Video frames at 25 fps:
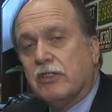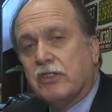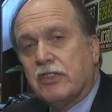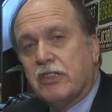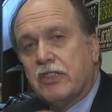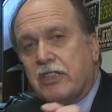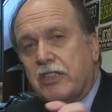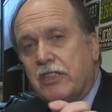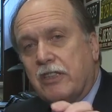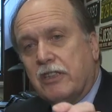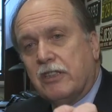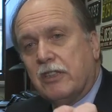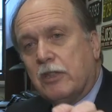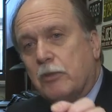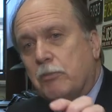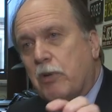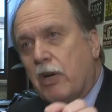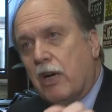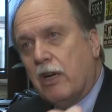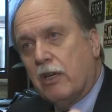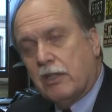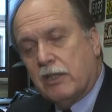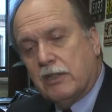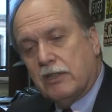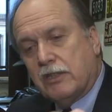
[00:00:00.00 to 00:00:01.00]
you'll see little
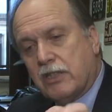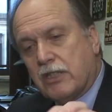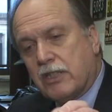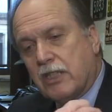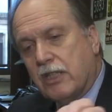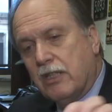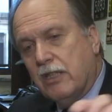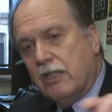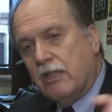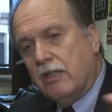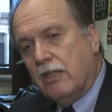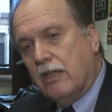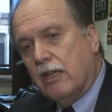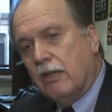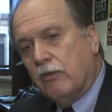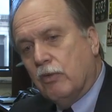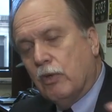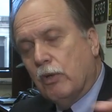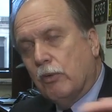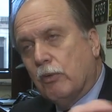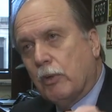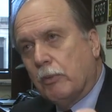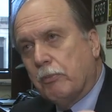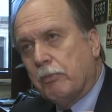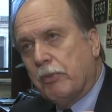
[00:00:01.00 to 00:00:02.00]
pockets of
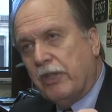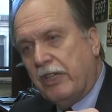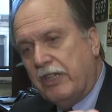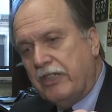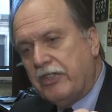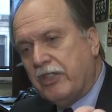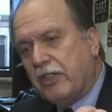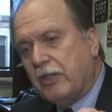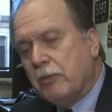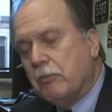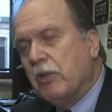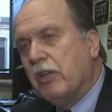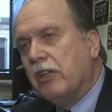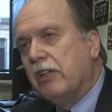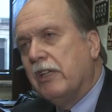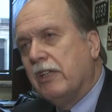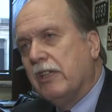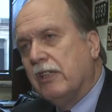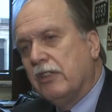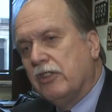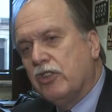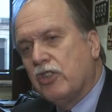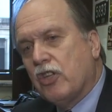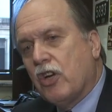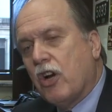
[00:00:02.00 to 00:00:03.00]
where we're placing money
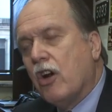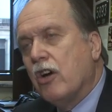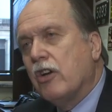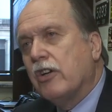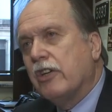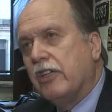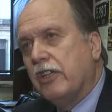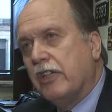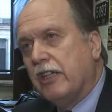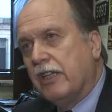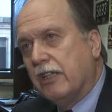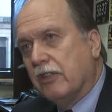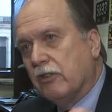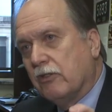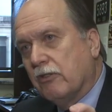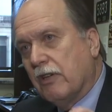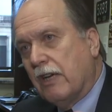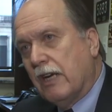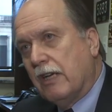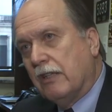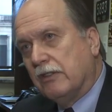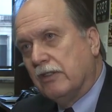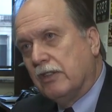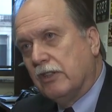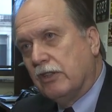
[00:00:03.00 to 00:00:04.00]
and targeting
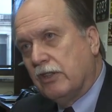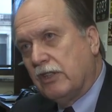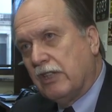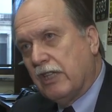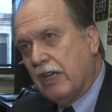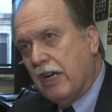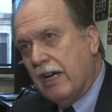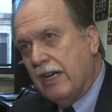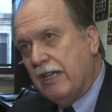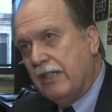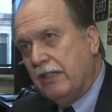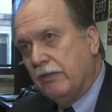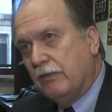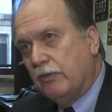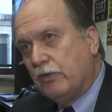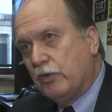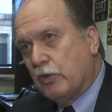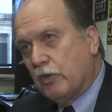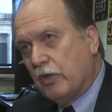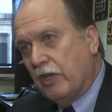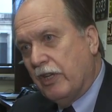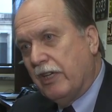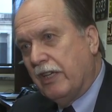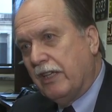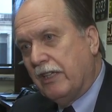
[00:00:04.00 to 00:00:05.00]
around the kind of
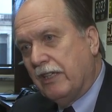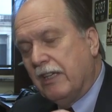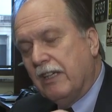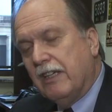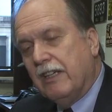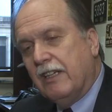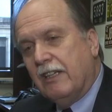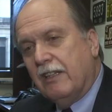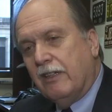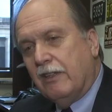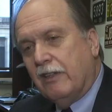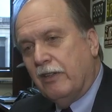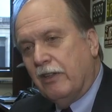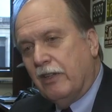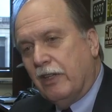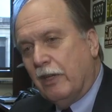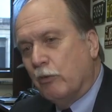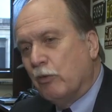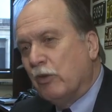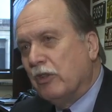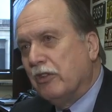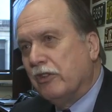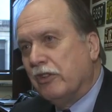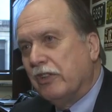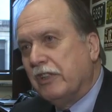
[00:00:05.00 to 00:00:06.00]
training that
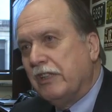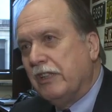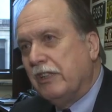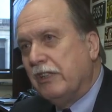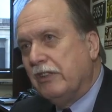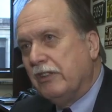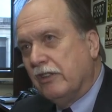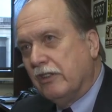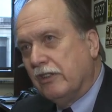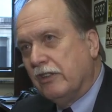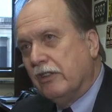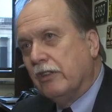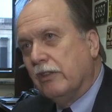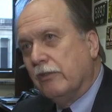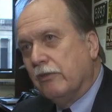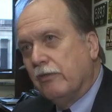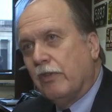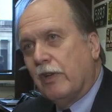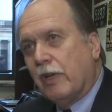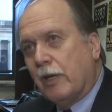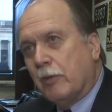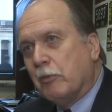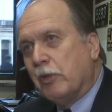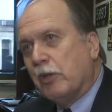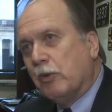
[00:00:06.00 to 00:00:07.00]
will lead to good
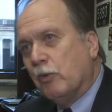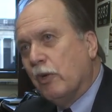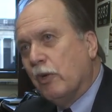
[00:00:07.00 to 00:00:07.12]
family